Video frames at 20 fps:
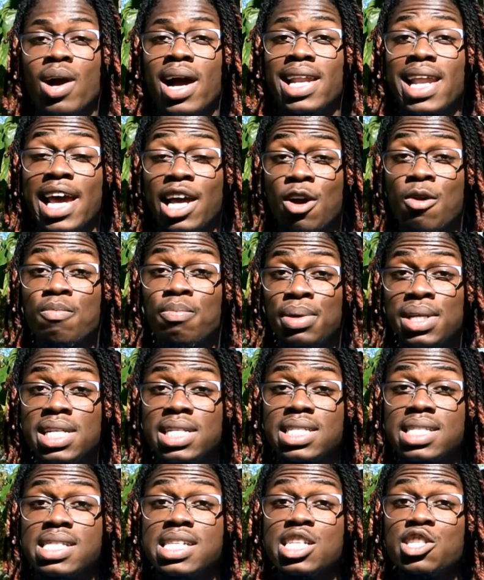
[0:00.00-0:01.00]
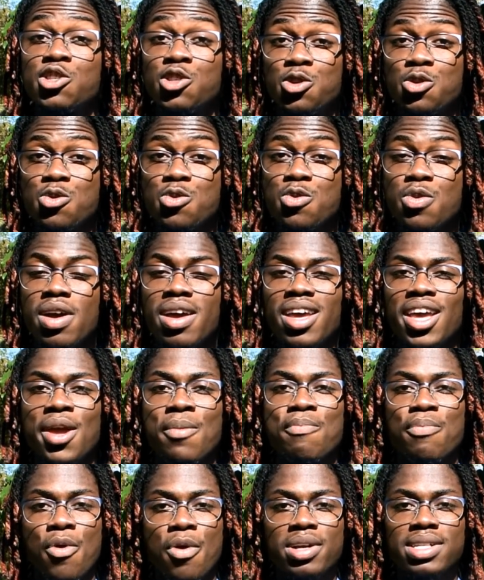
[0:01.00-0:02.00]
while I complete these two
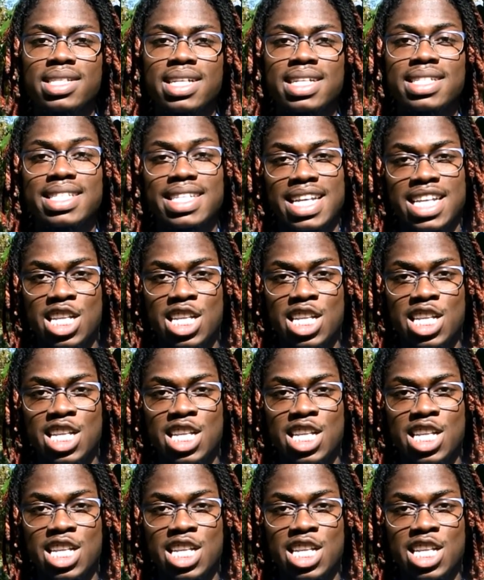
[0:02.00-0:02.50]
important